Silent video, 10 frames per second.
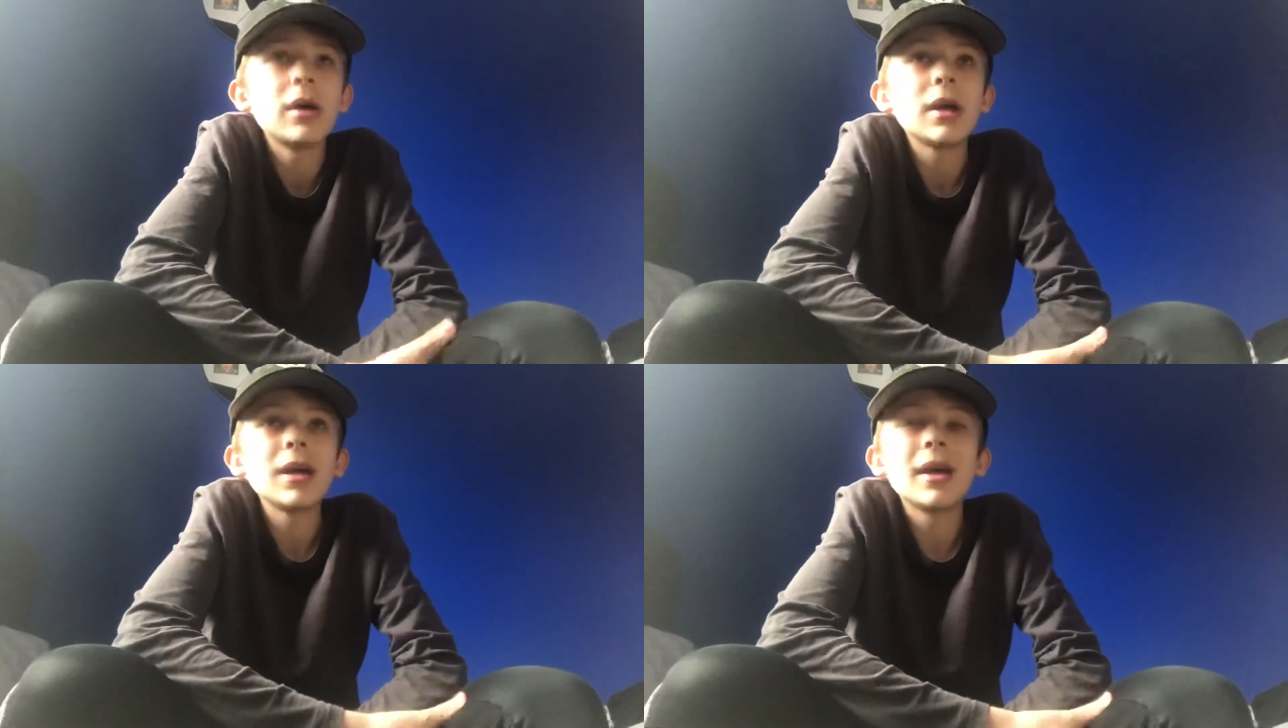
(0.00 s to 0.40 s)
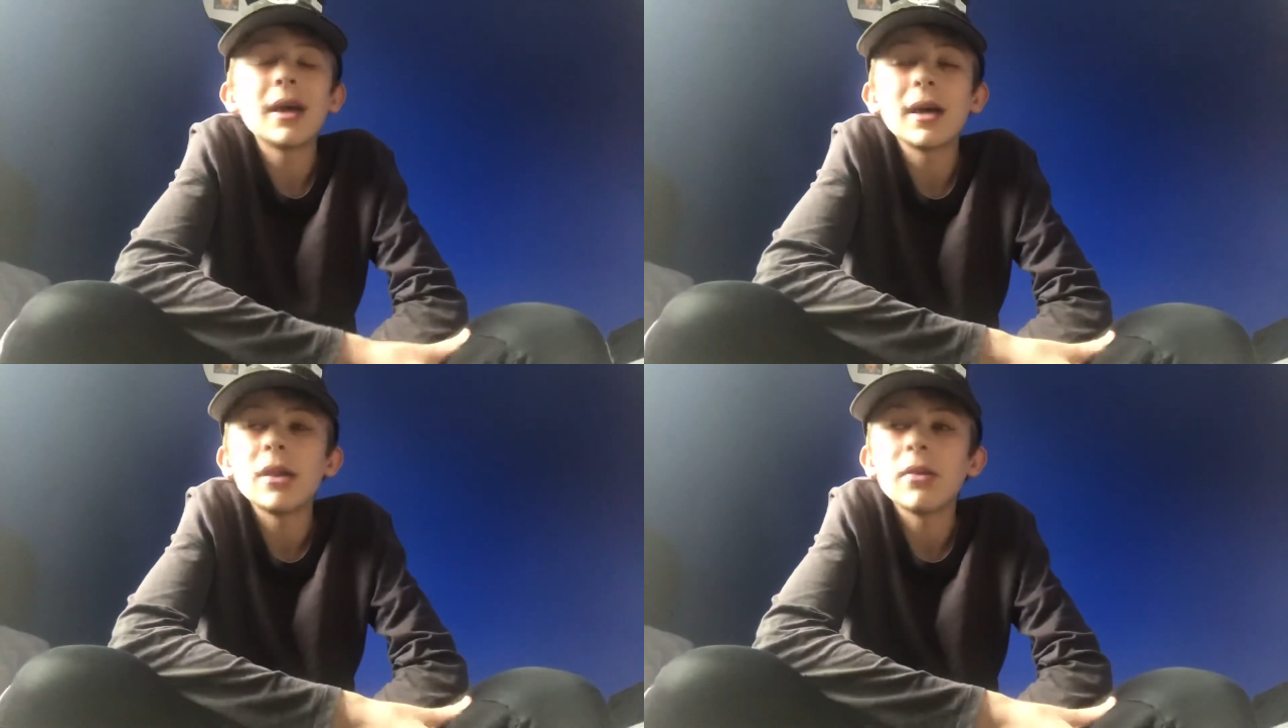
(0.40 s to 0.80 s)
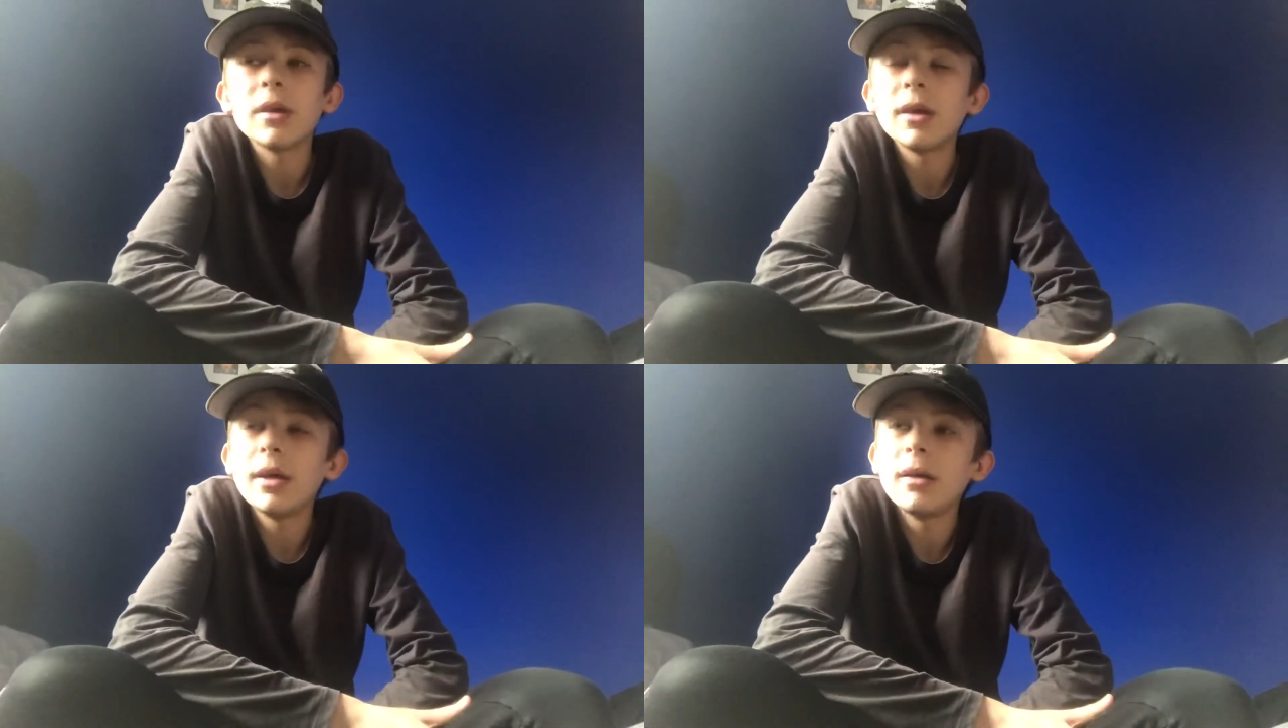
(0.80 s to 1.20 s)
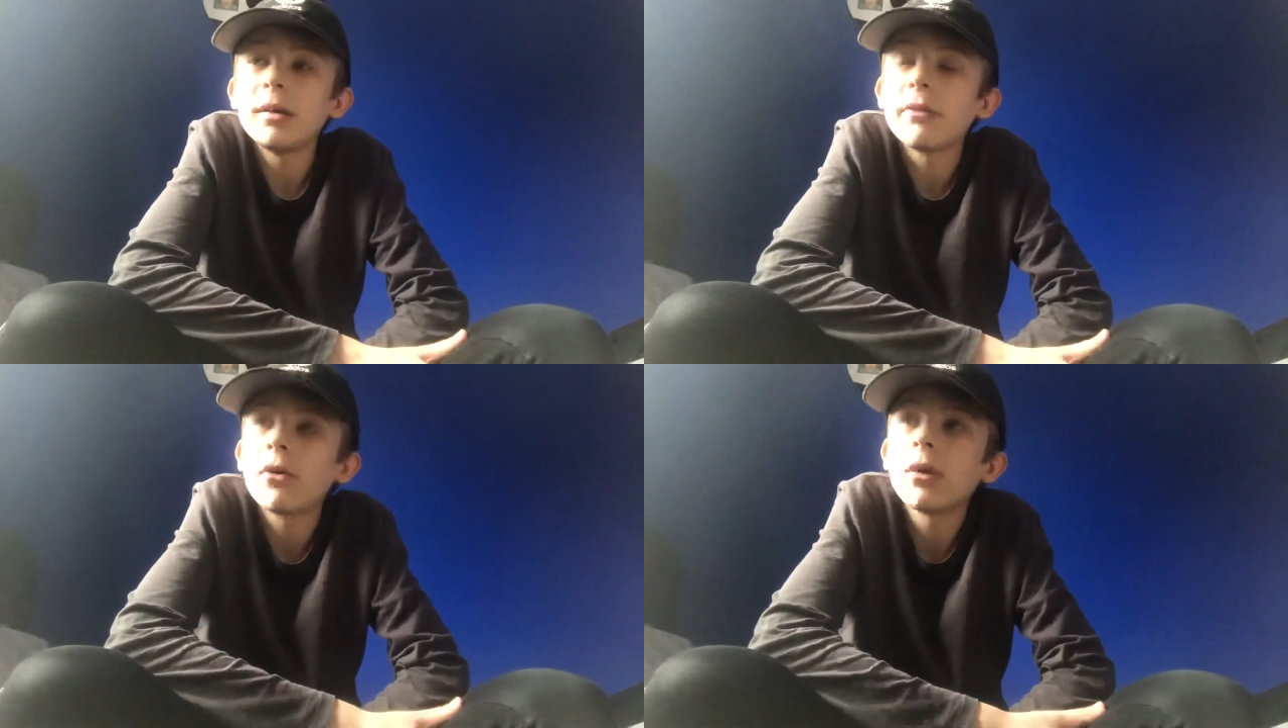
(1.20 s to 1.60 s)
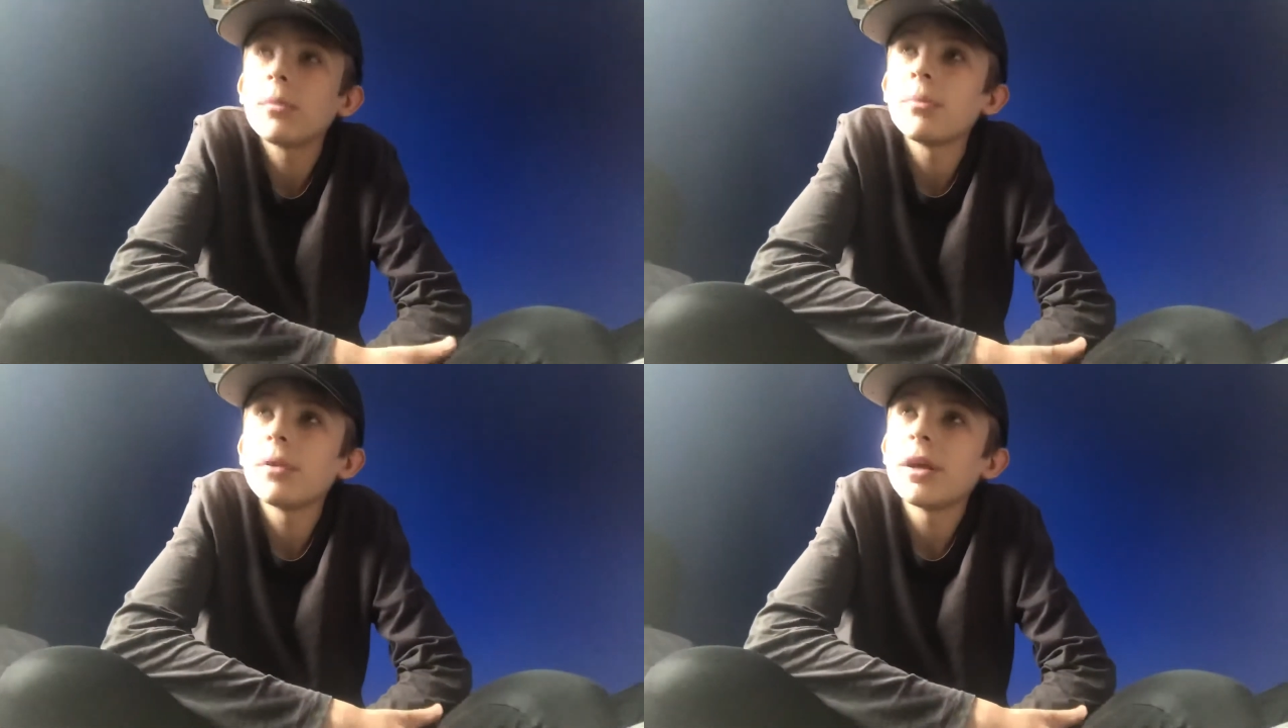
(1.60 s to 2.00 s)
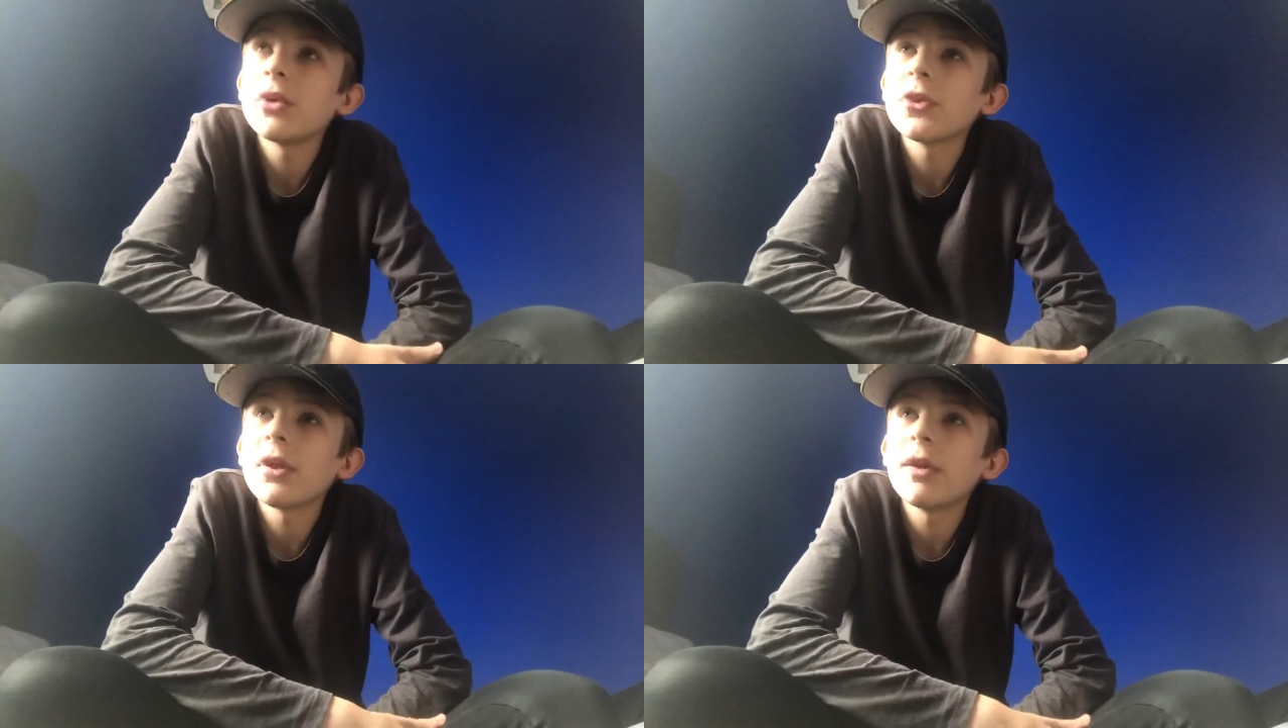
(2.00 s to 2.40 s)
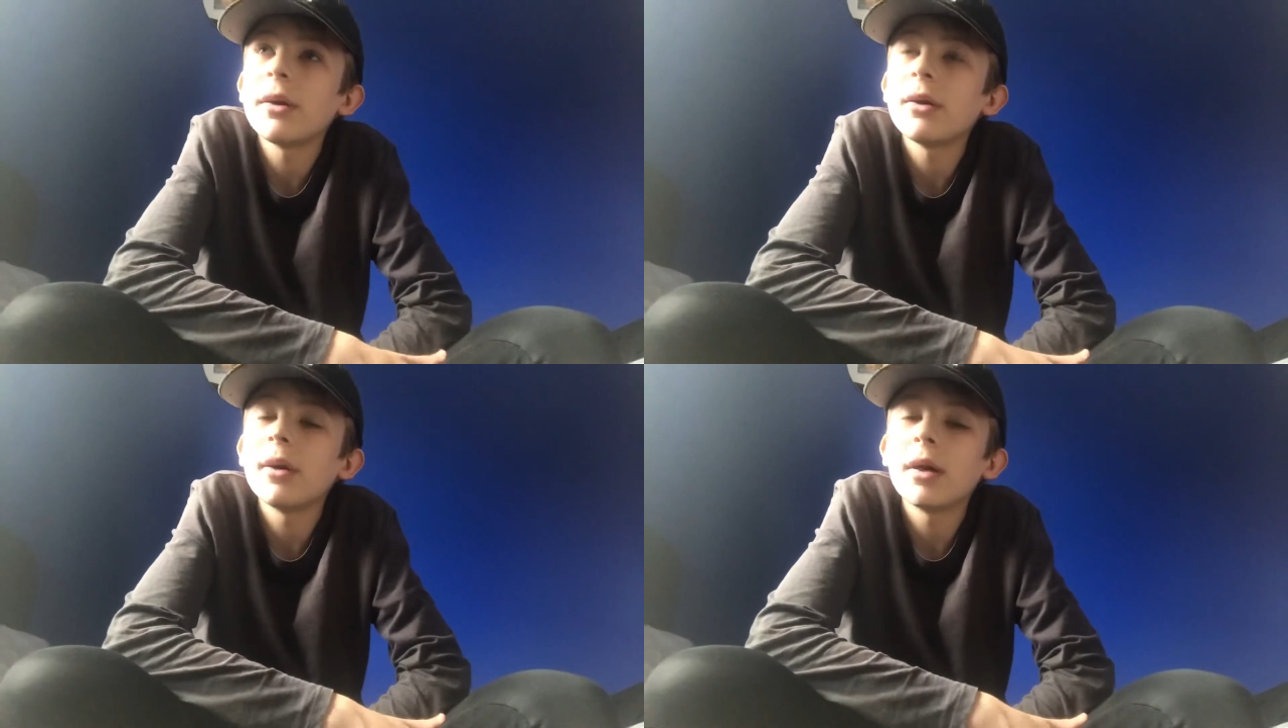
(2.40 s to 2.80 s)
get. They've got players like